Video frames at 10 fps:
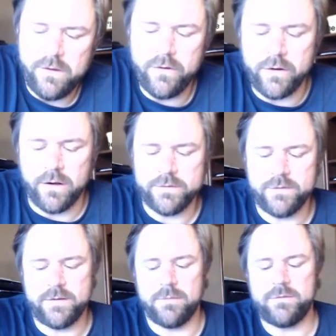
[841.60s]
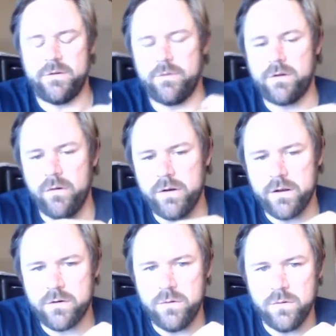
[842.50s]
You can also substitute
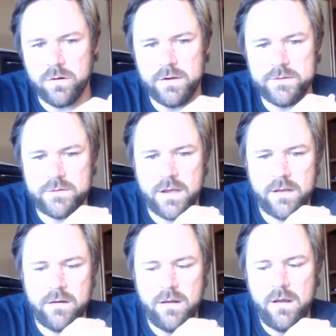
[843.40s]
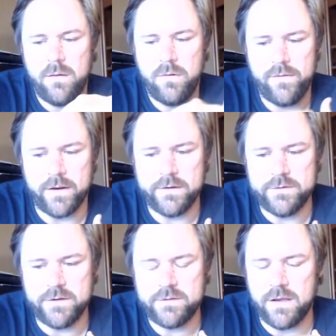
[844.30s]
coconut coir instead, We've had good
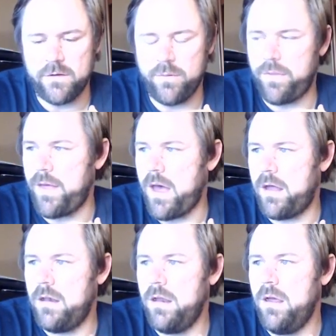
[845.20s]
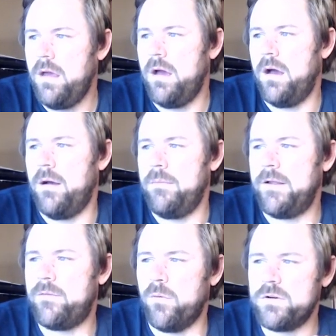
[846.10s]
success with that. Um,
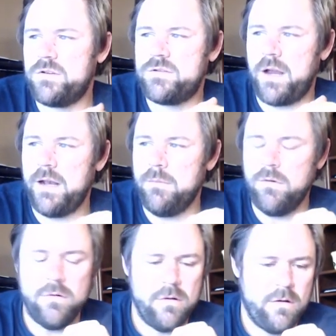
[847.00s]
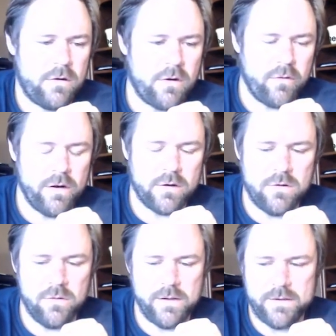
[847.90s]
it's more sustainable. Coconut
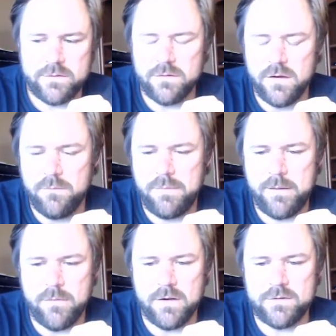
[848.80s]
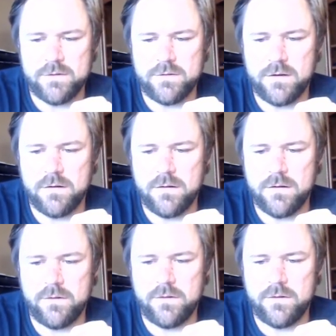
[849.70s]
coir is. Peat moss is a
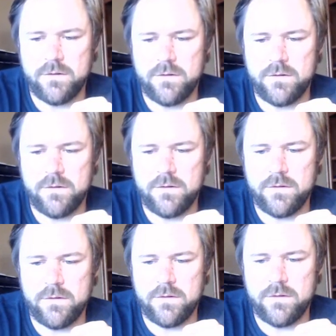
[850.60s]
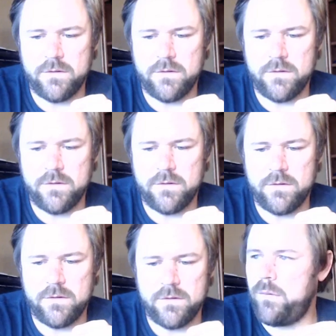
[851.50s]
is not a renewable resource, so
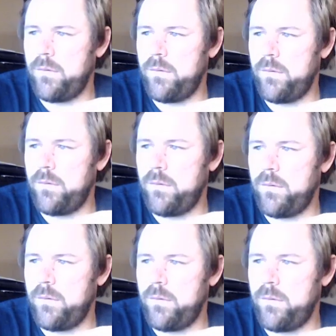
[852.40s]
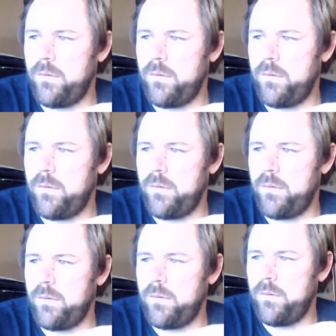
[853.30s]
we, we, we try to get away from using
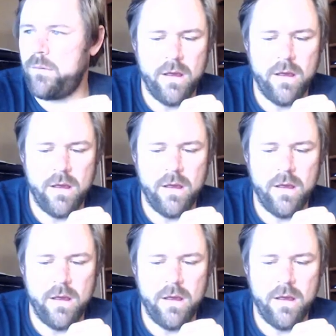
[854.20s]
that. But